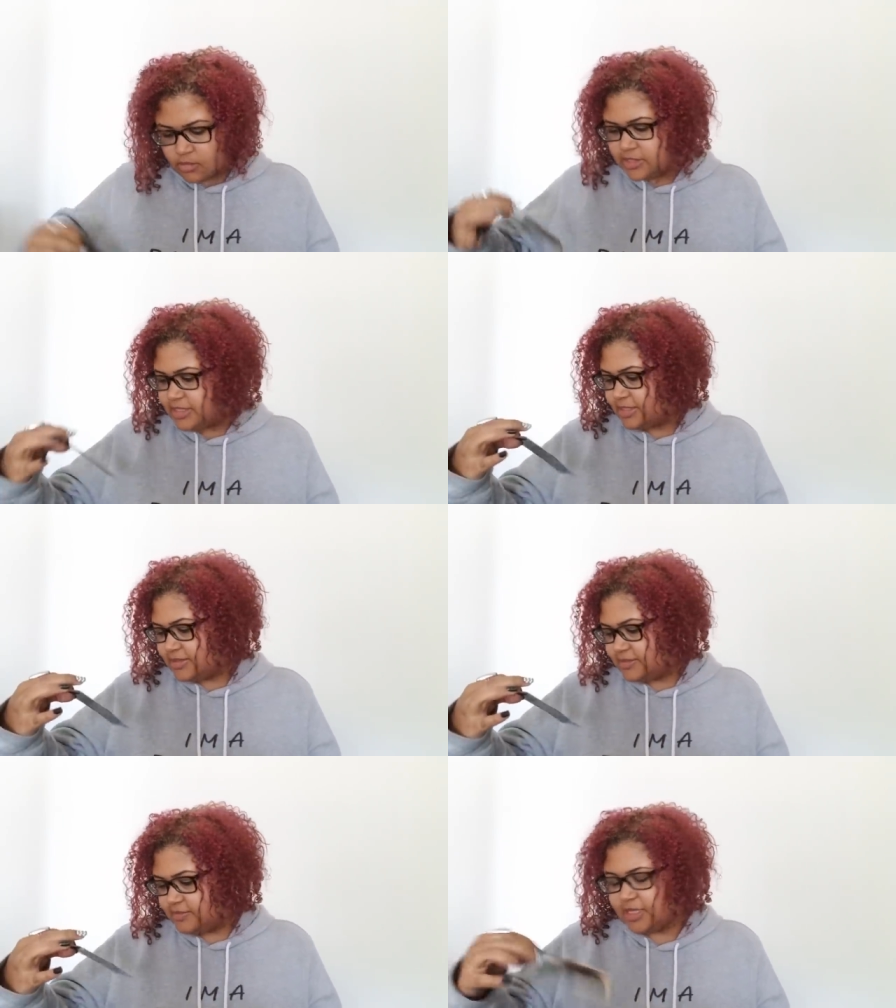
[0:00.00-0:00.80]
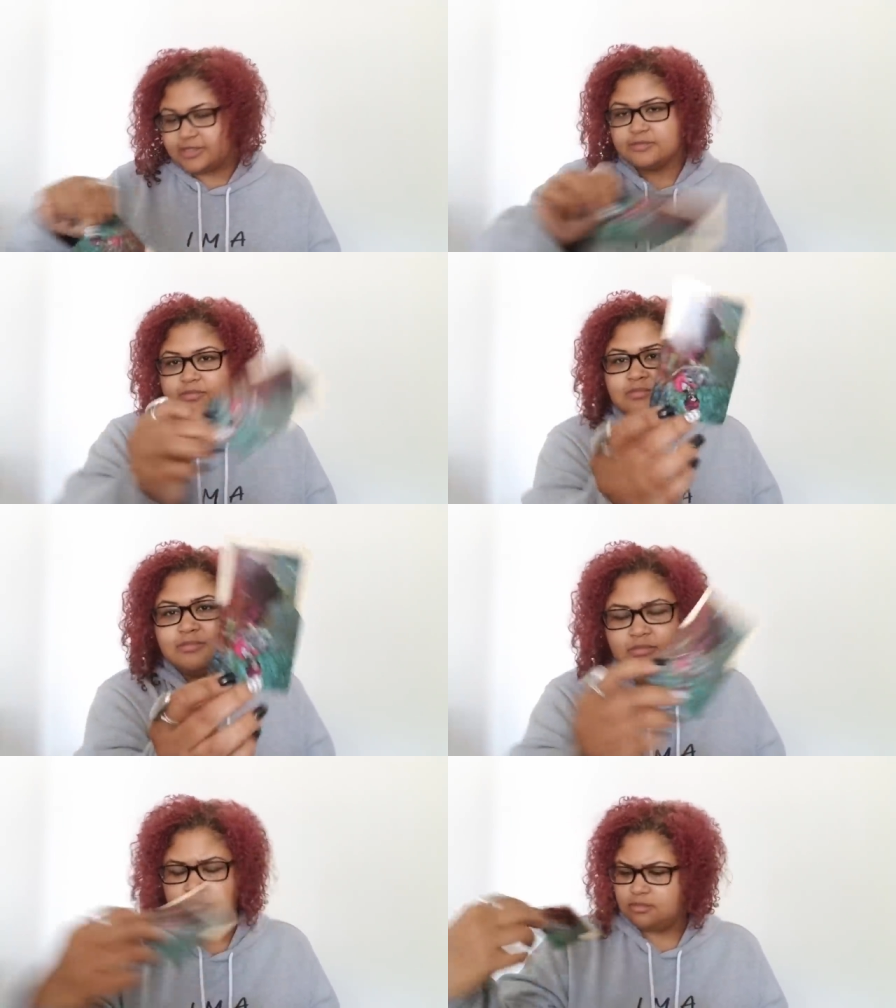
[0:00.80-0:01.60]
Six? Yes.
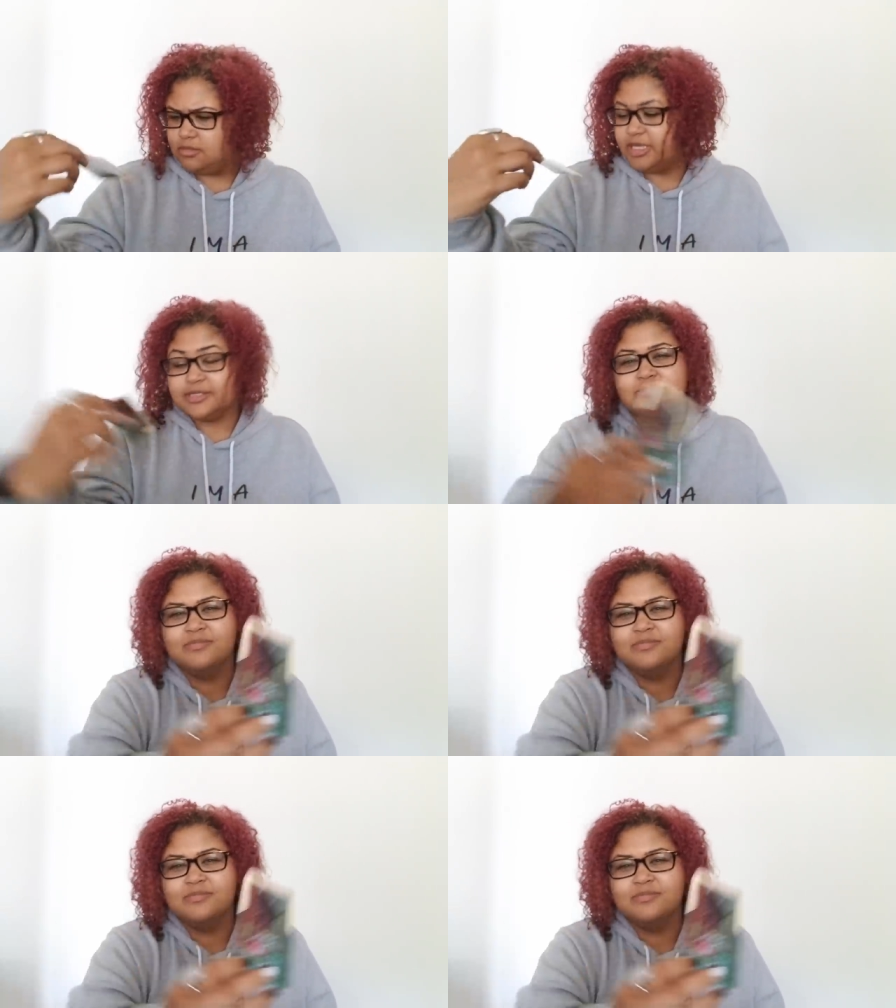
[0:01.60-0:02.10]
Yes.